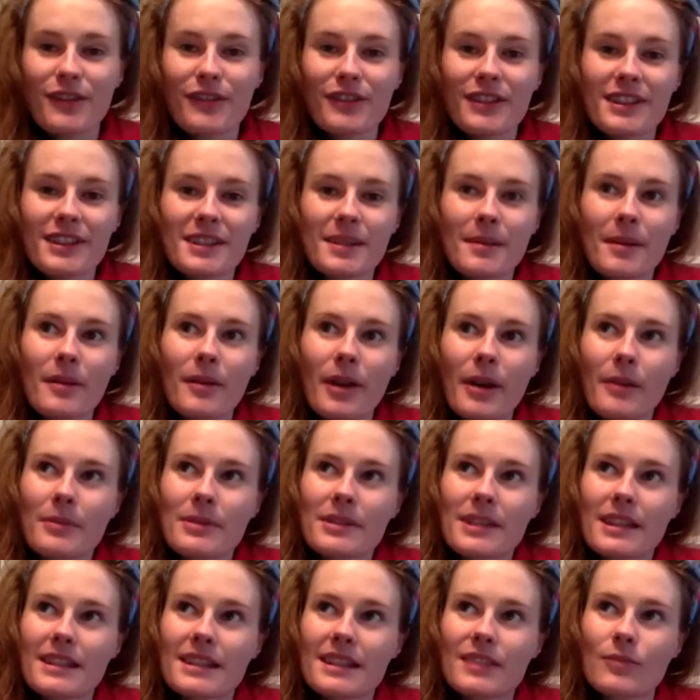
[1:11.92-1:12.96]
first time I
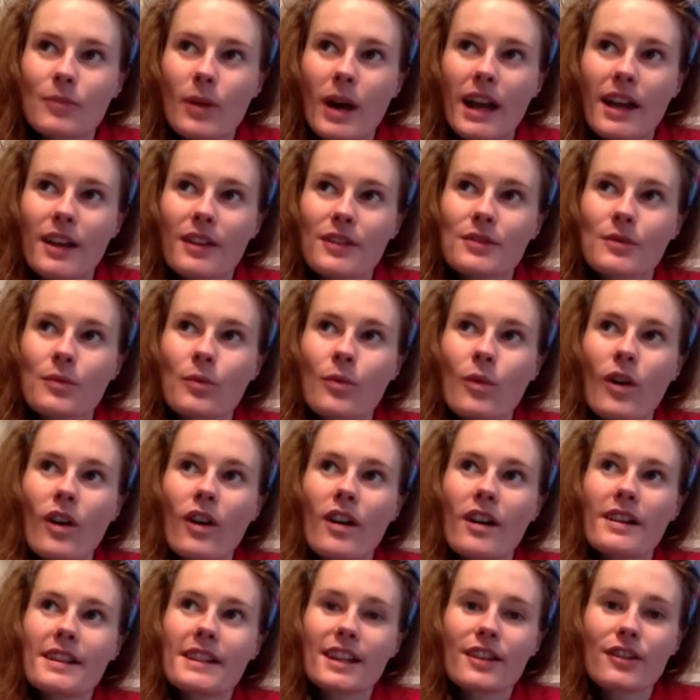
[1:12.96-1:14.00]
represented Wales
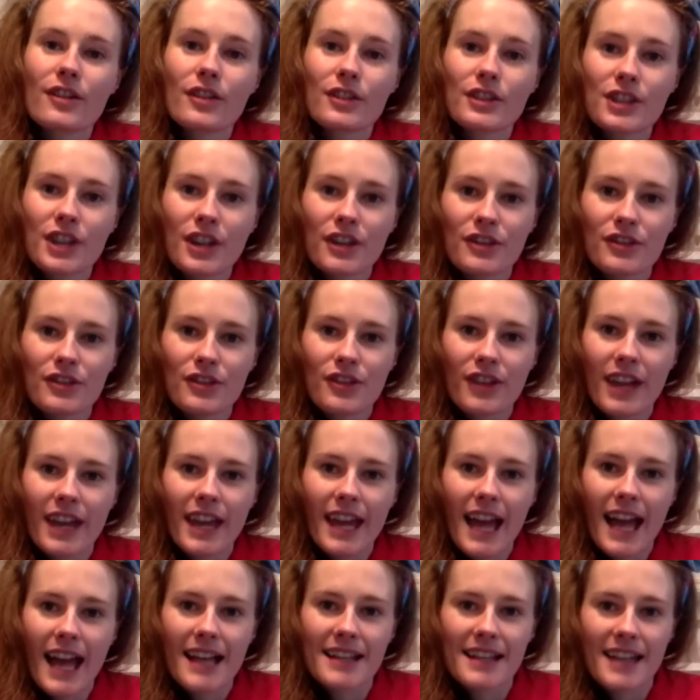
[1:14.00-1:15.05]
was in cross country
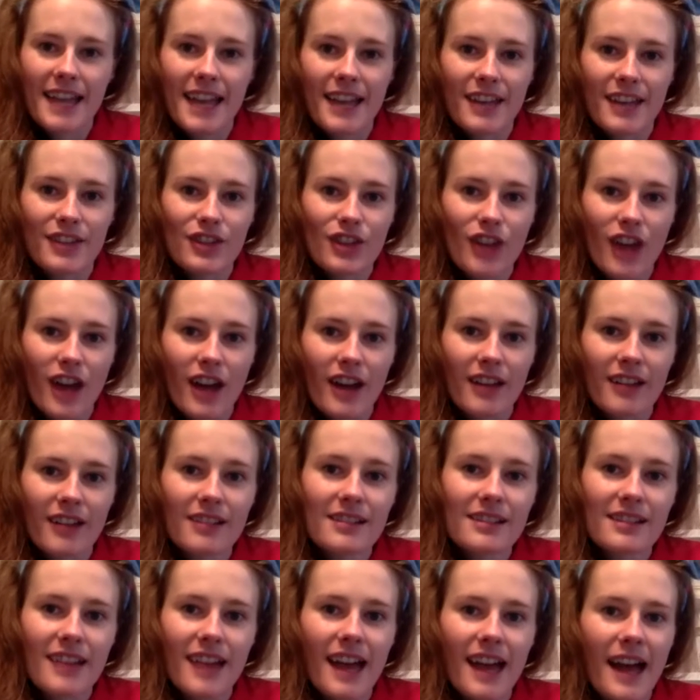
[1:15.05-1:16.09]
as a
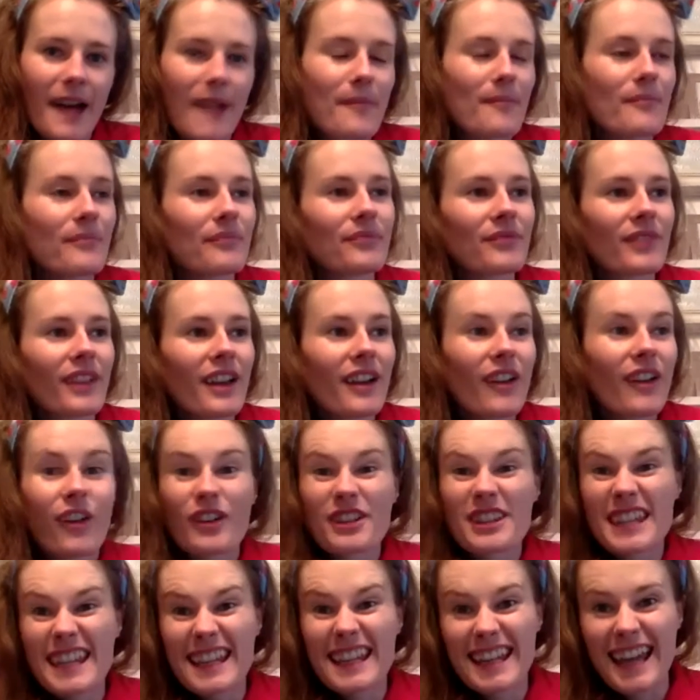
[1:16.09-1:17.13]
child, or a
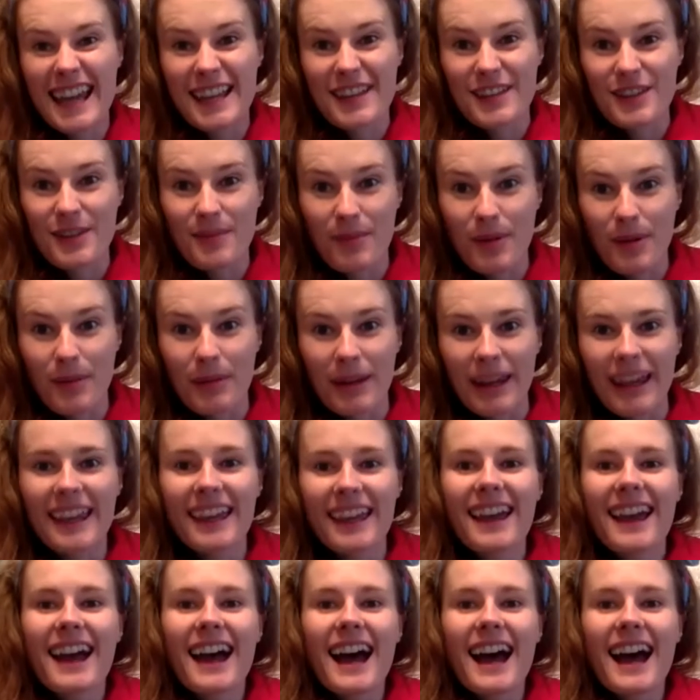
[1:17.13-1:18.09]
teenager probably.